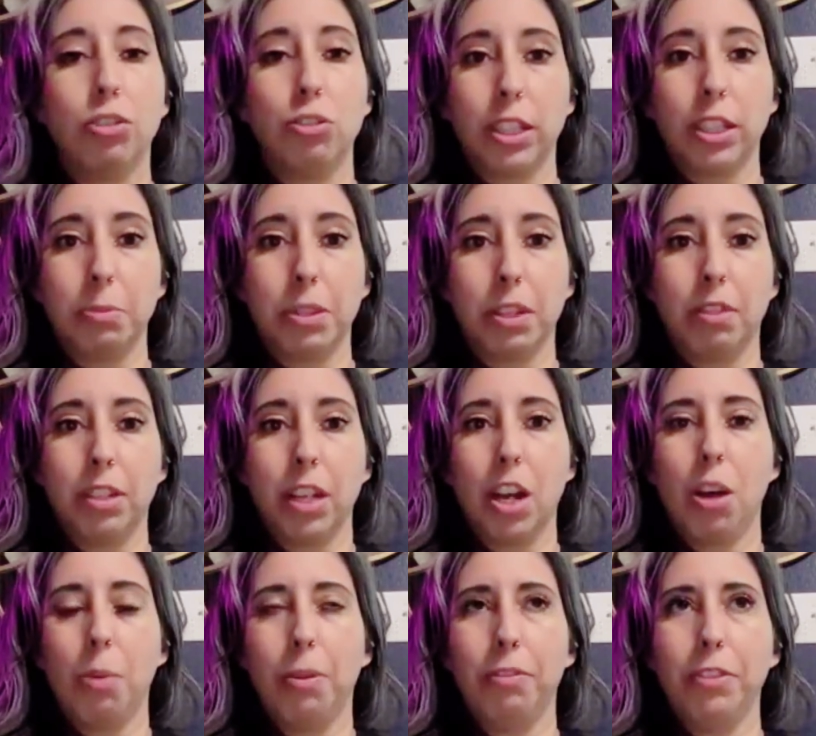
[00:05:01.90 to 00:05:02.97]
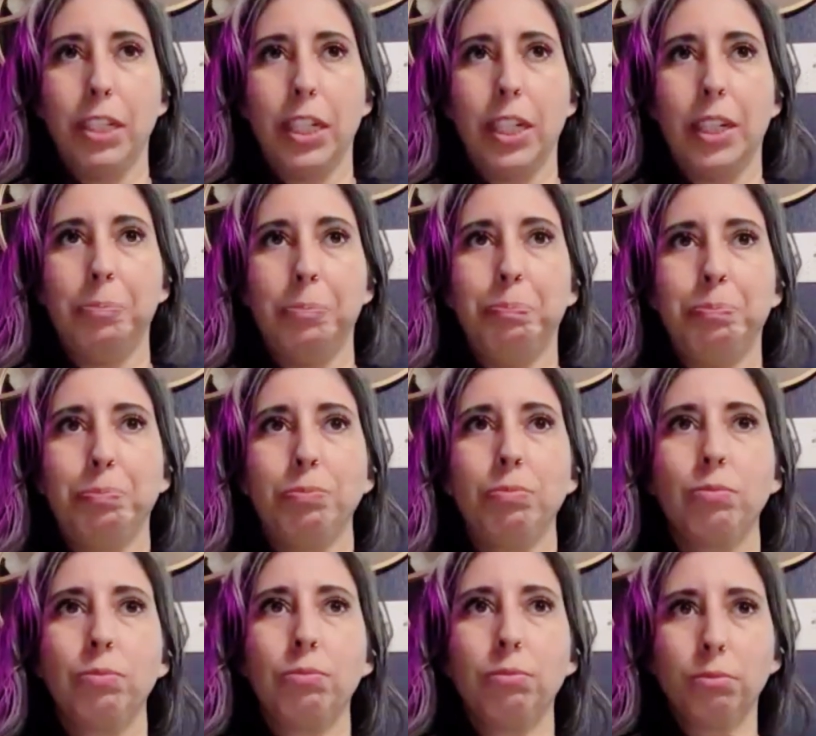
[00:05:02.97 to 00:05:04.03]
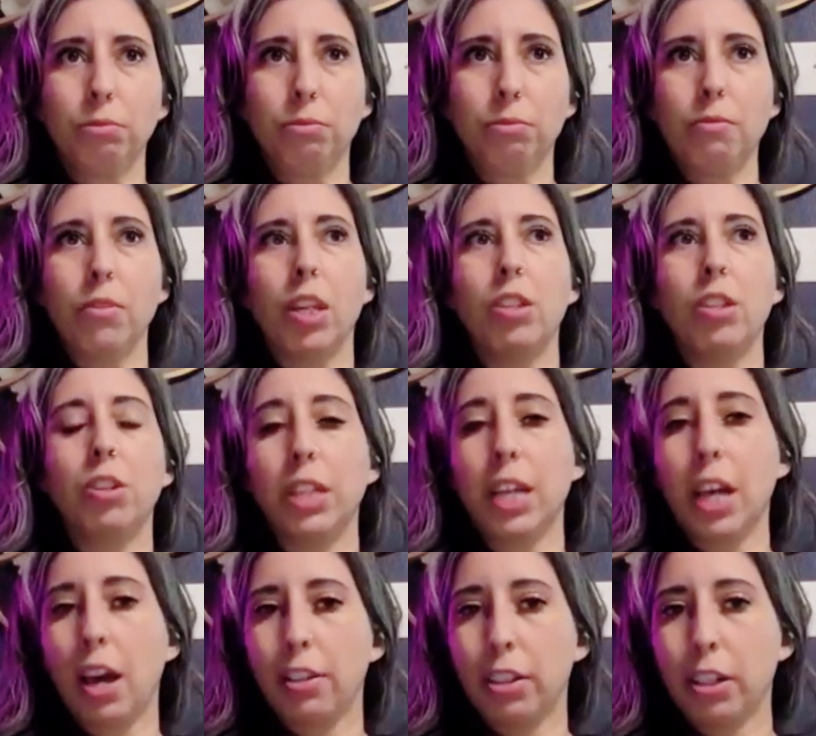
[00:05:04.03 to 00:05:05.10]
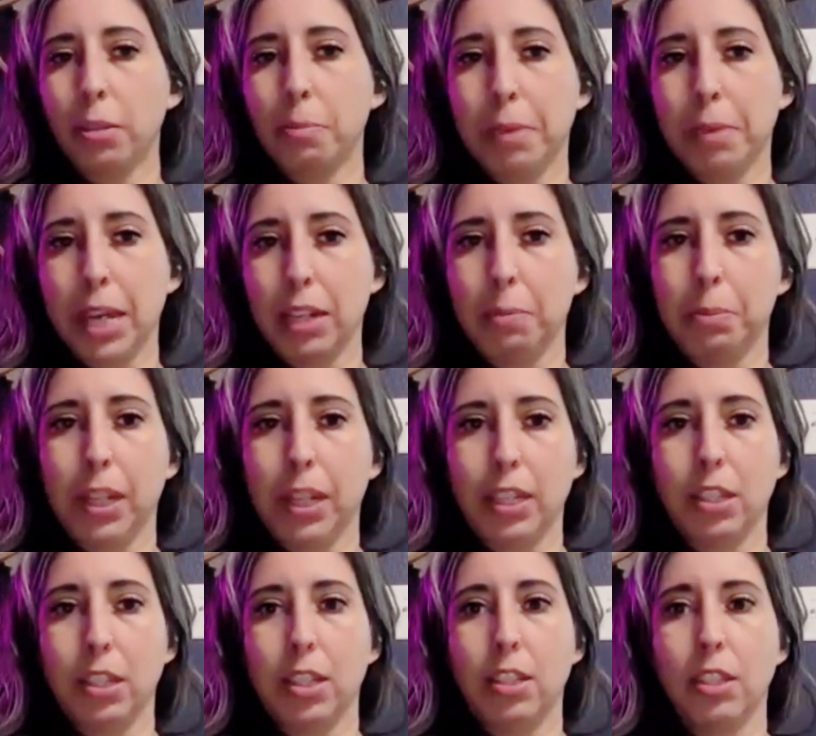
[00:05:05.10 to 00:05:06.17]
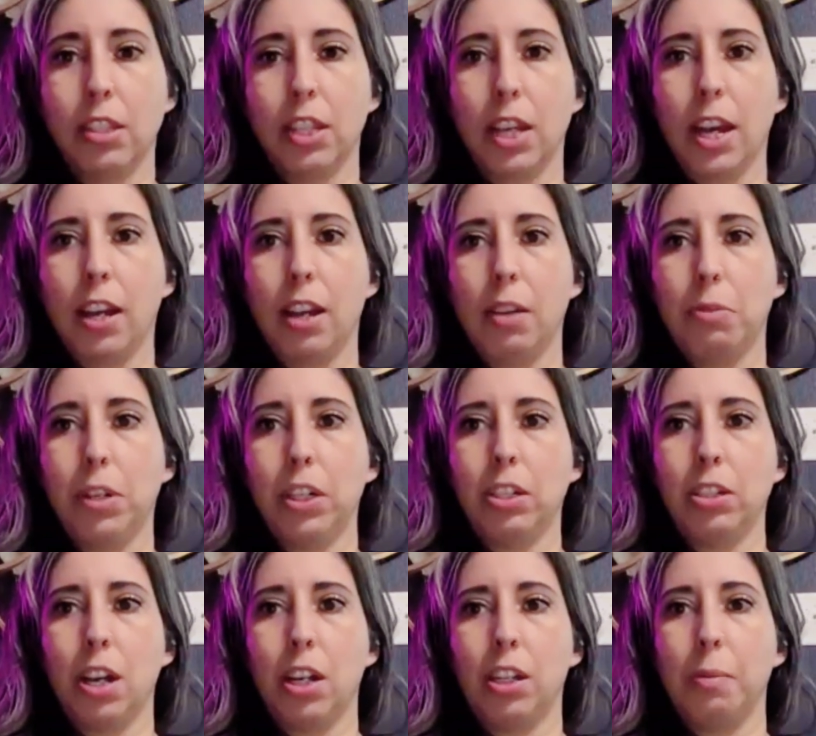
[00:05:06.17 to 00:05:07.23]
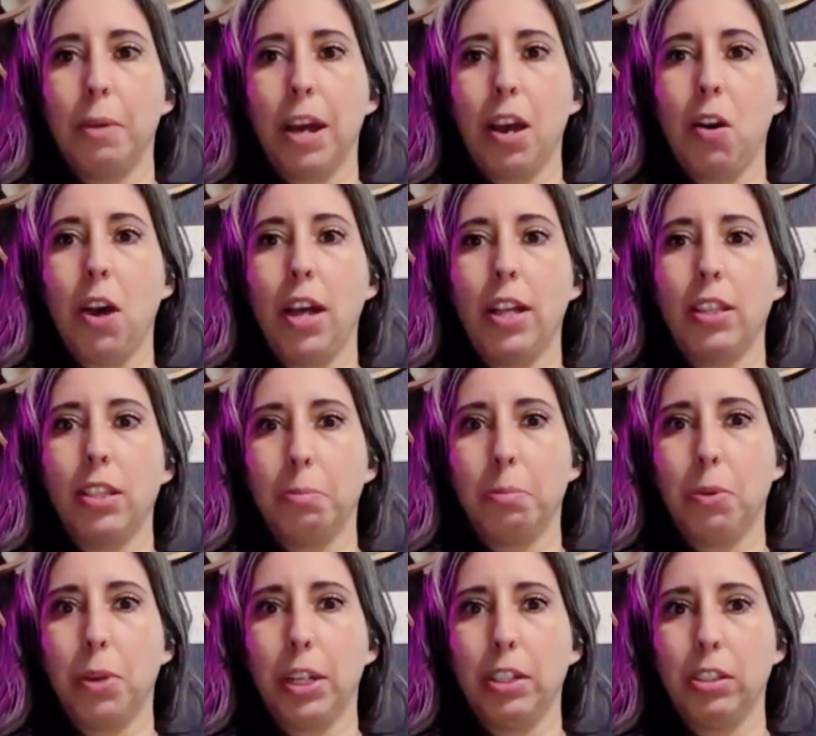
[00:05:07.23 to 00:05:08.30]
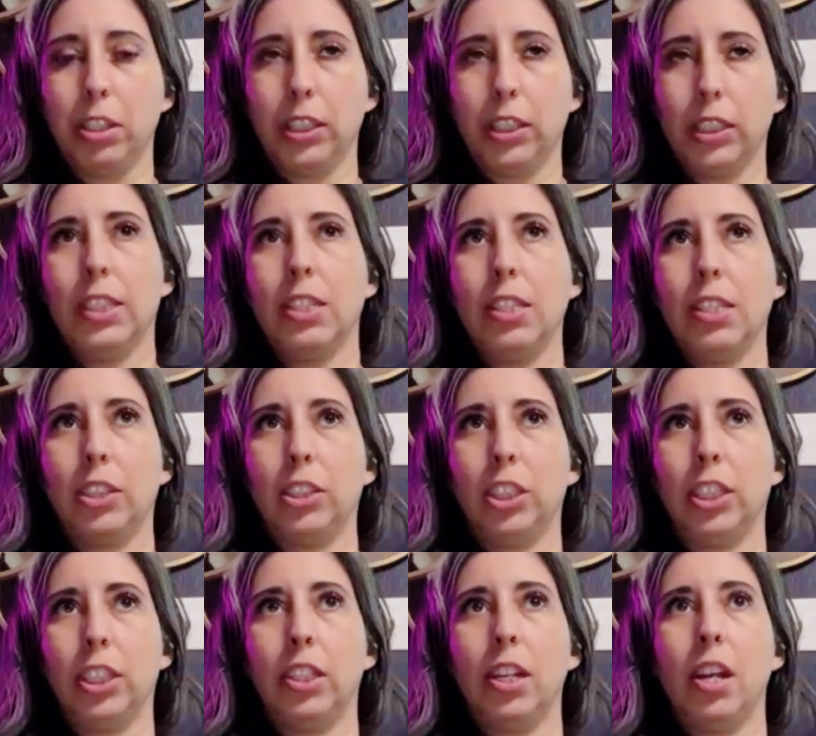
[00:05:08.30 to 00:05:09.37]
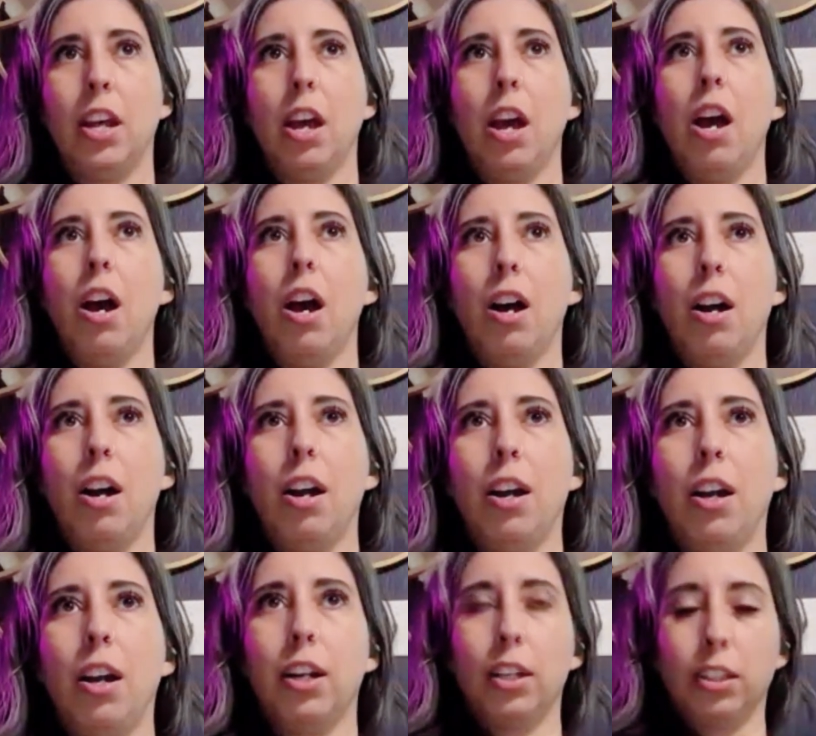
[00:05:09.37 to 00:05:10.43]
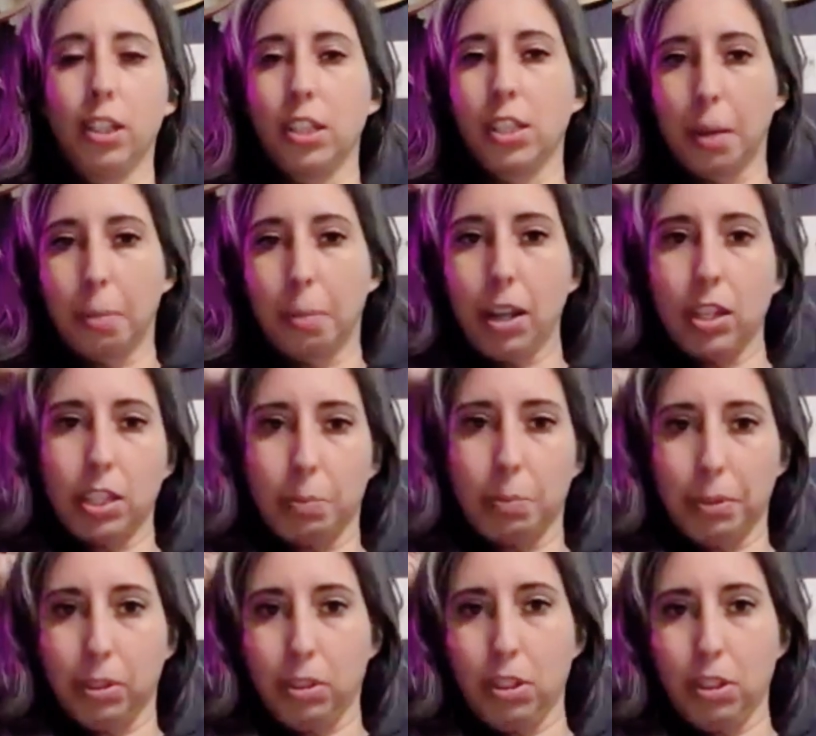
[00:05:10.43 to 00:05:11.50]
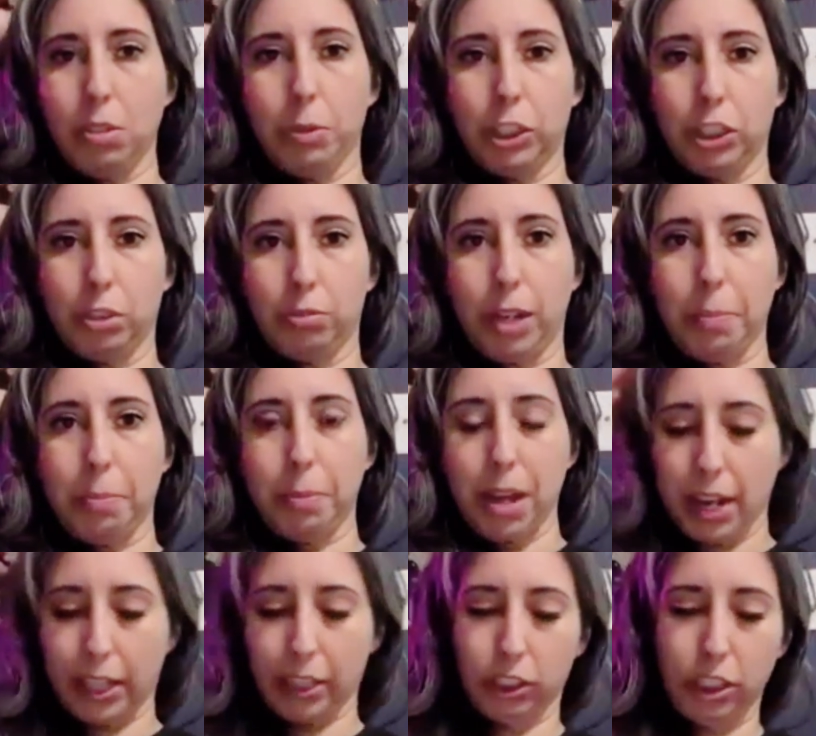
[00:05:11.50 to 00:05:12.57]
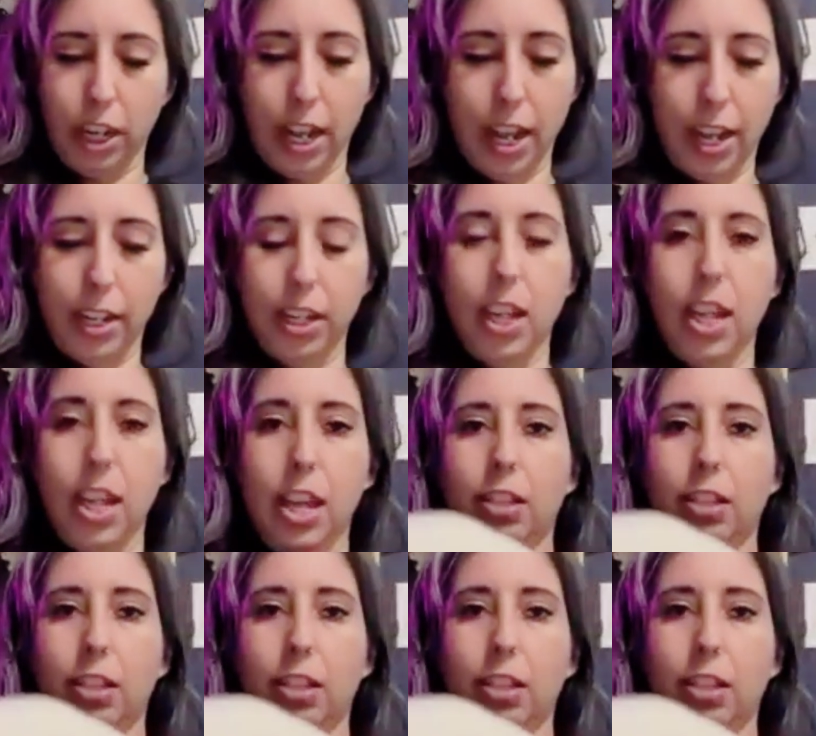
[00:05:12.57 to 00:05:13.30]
can treat themselves at home if needed. So the other main places that I want to talk about at some point during this session are the suboccipitals, which are right behind your head.